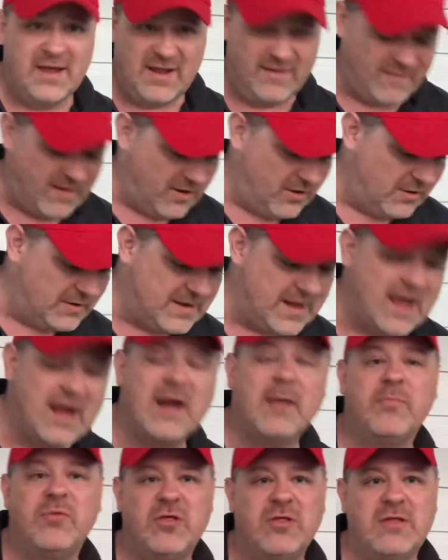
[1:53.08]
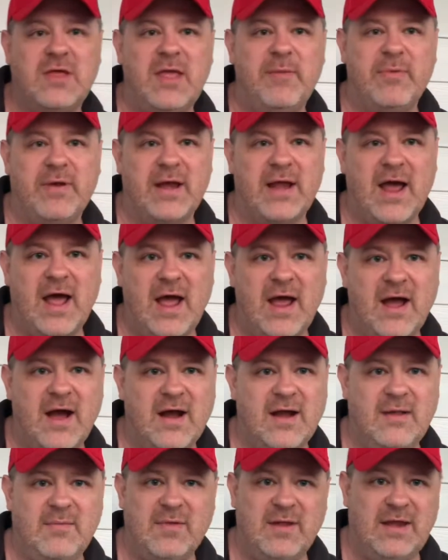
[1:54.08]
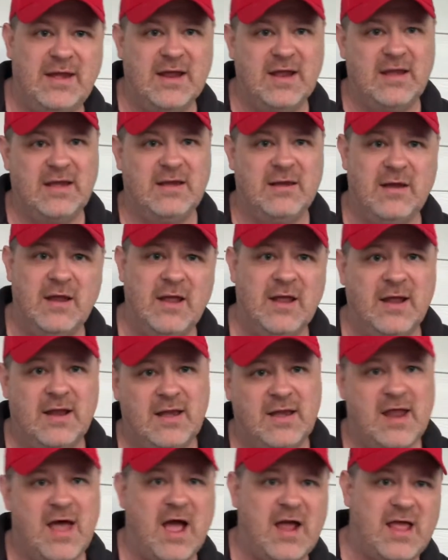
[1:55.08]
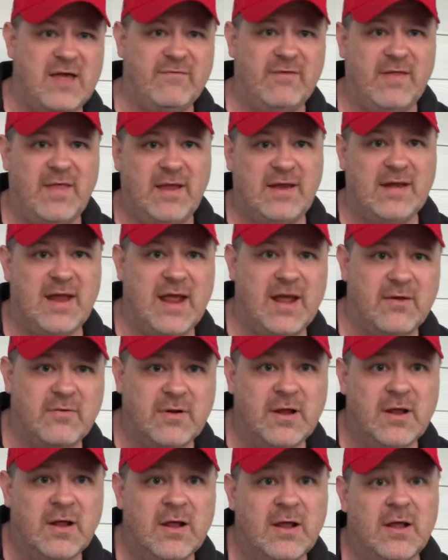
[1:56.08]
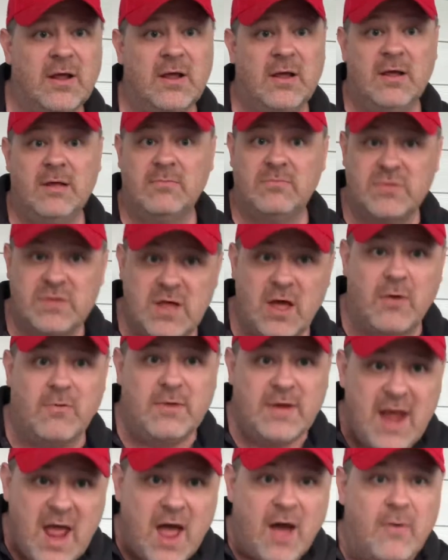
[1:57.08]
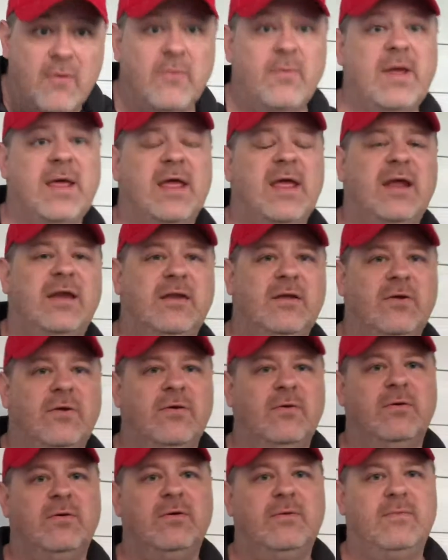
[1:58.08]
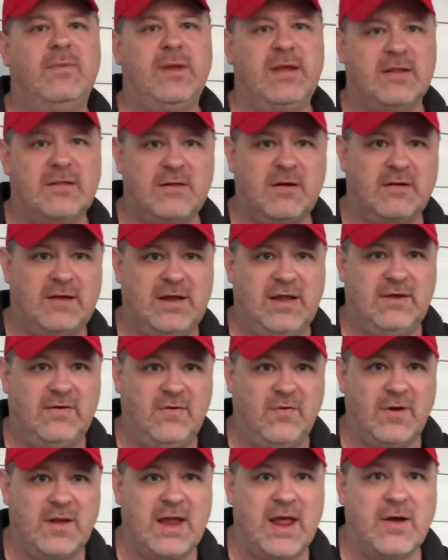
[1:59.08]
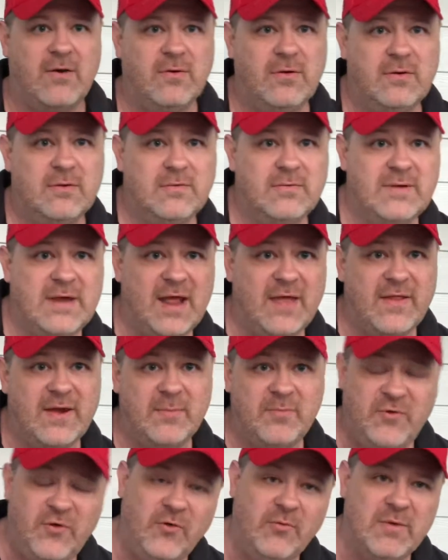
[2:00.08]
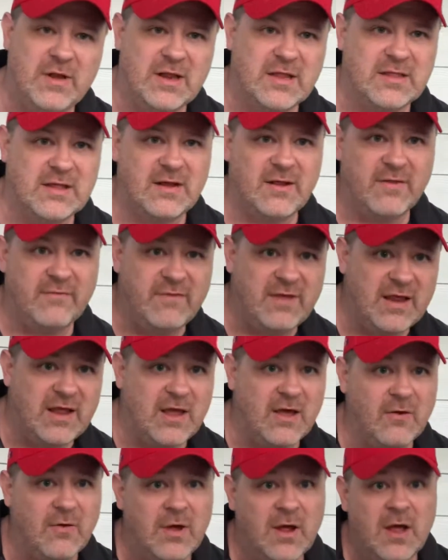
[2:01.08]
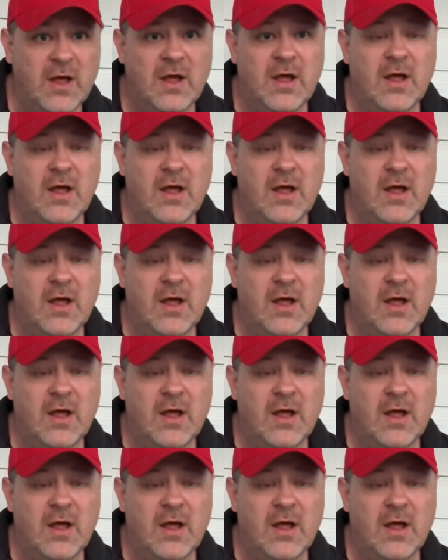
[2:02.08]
If I look down, I'm just keeping an eye on him that he doesn't knock everything down. So now we can start to get to it now that I'm 2 minutes into the video.